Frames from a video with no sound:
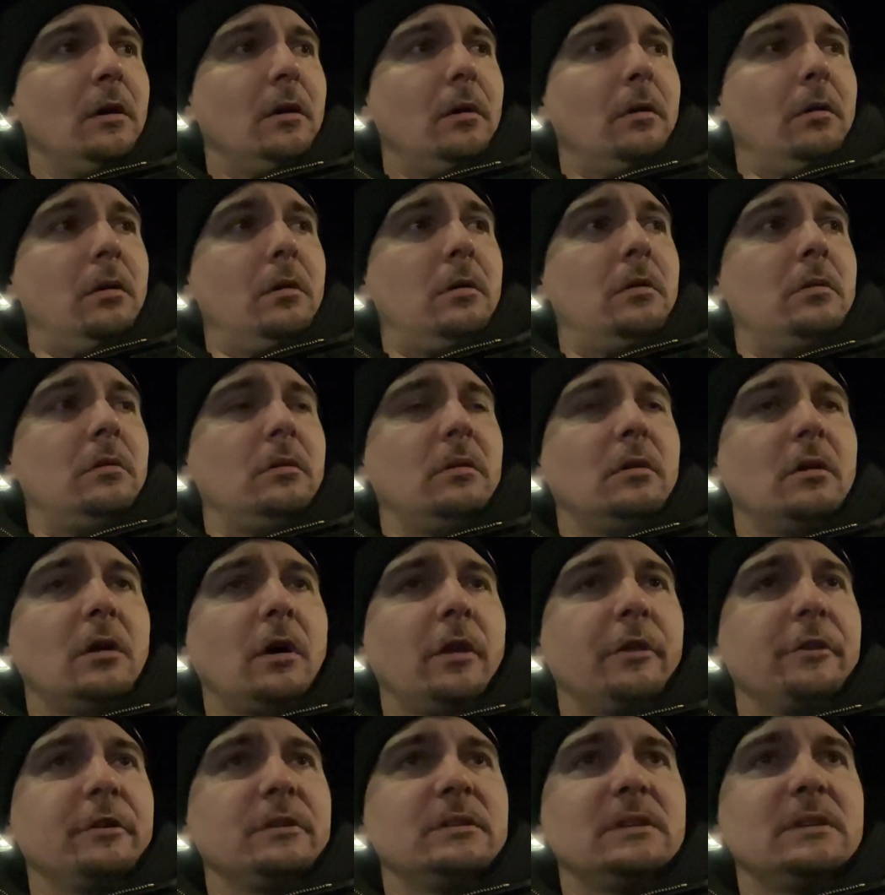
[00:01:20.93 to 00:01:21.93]

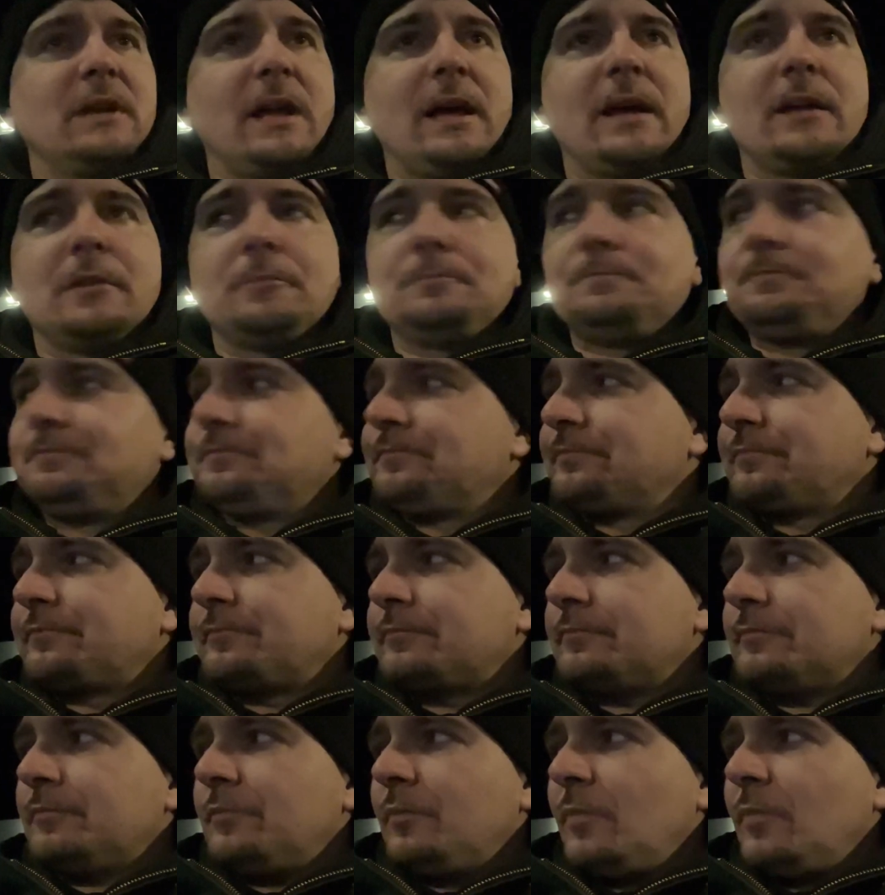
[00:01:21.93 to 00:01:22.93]
Other than that,
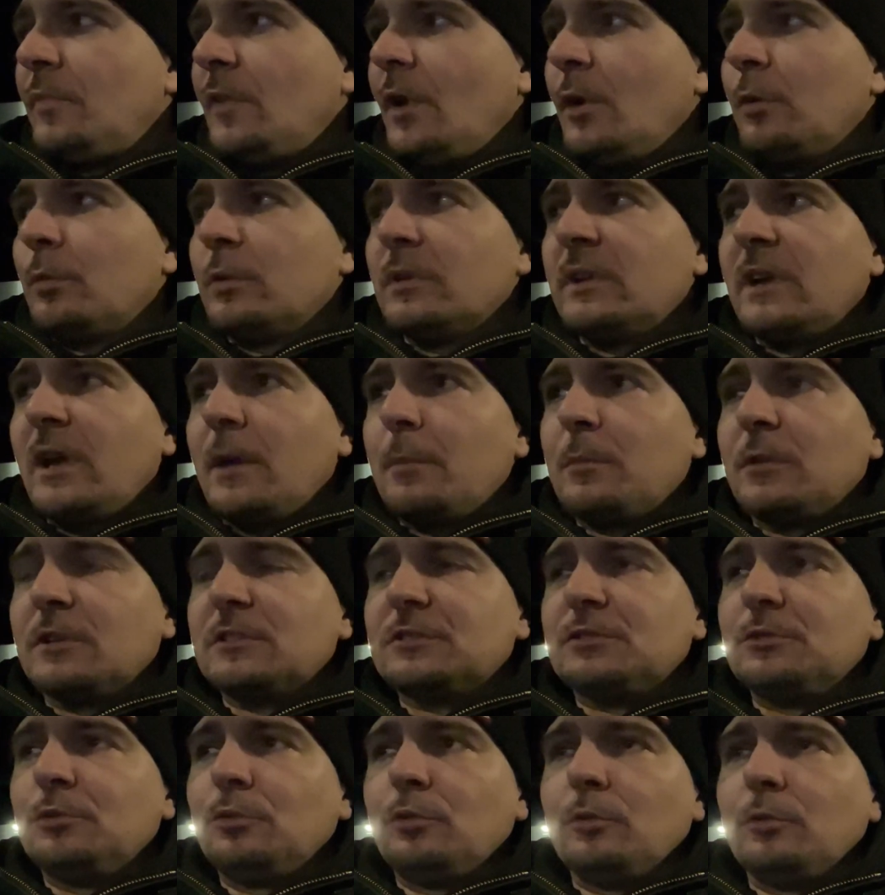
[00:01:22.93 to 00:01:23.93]
really ain't
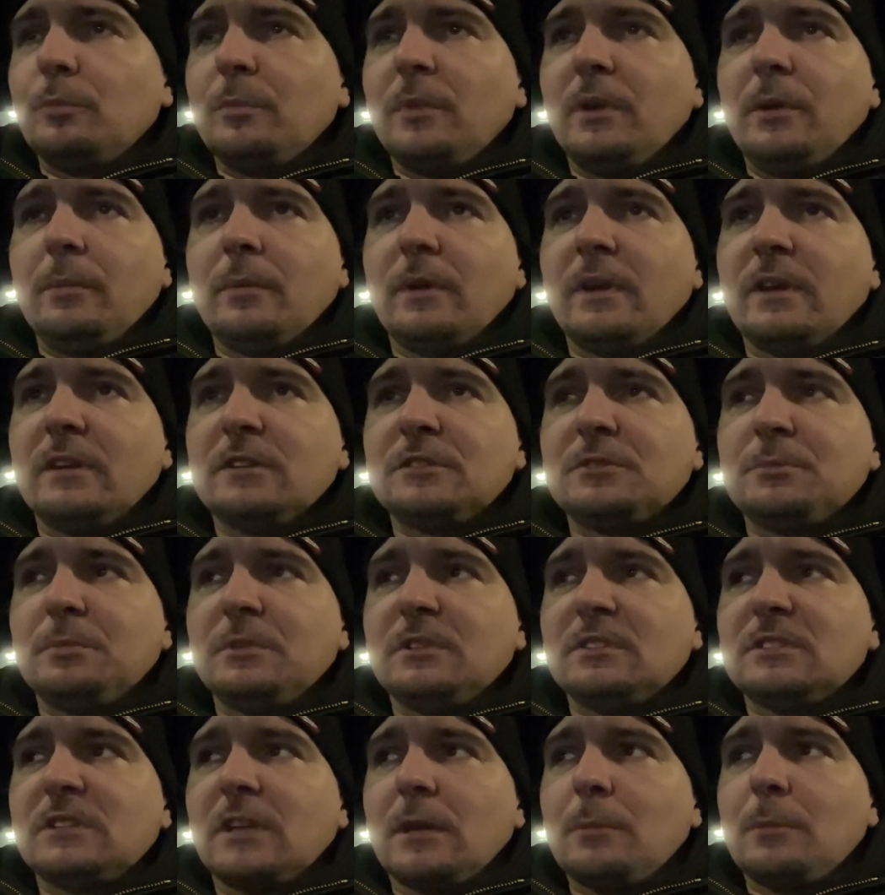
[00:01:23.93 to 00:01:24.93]
much new with me, man. It's
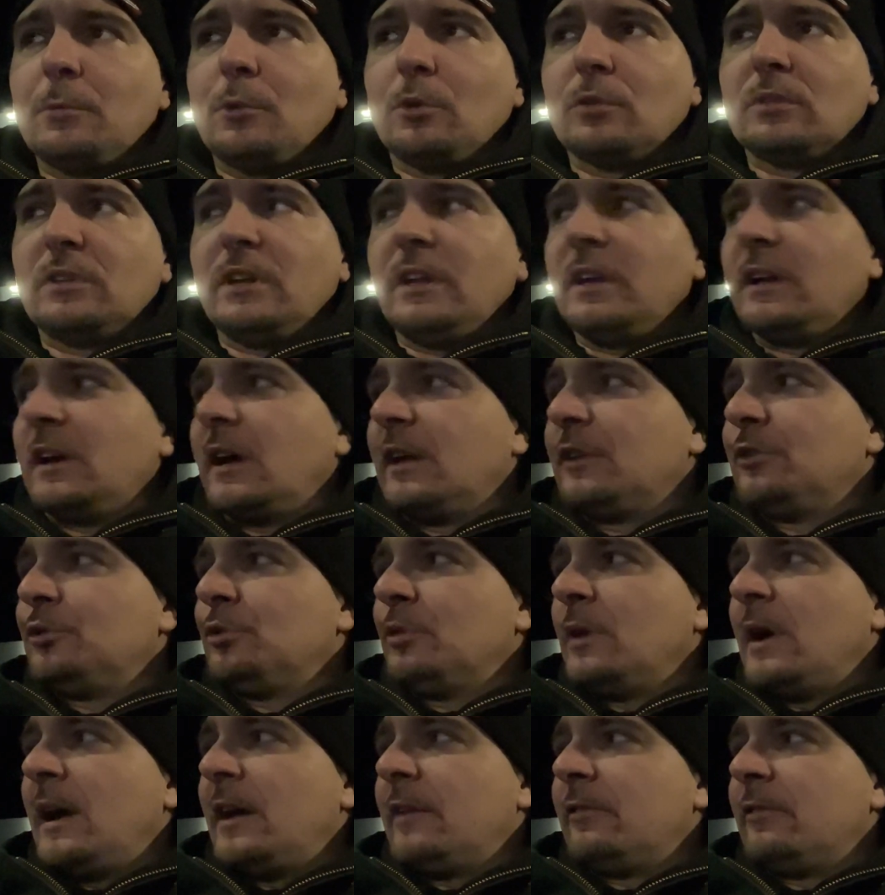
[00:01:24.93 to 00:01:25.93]
been the same old thing. I
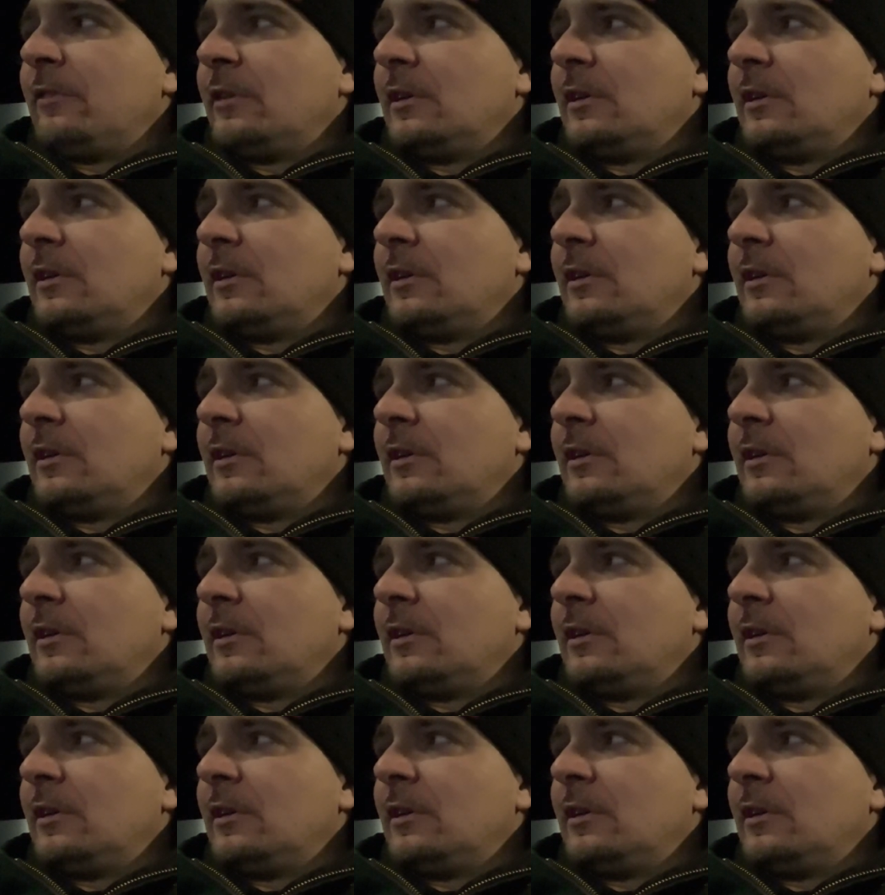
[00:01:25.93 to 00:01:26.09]
do have